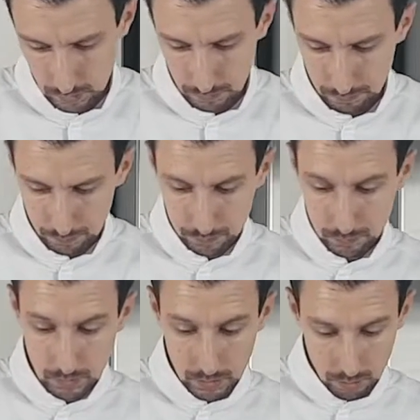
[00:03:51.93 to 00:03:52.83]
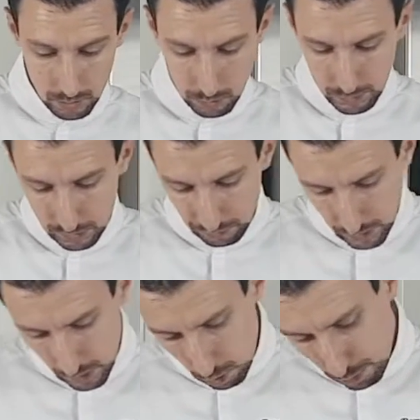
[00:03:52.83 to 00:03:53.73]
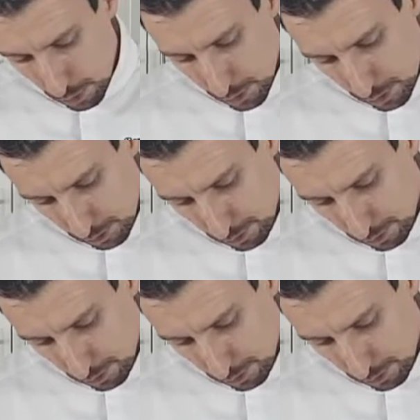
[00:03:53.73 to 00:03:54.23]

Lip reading: and a little bit of cacao powder.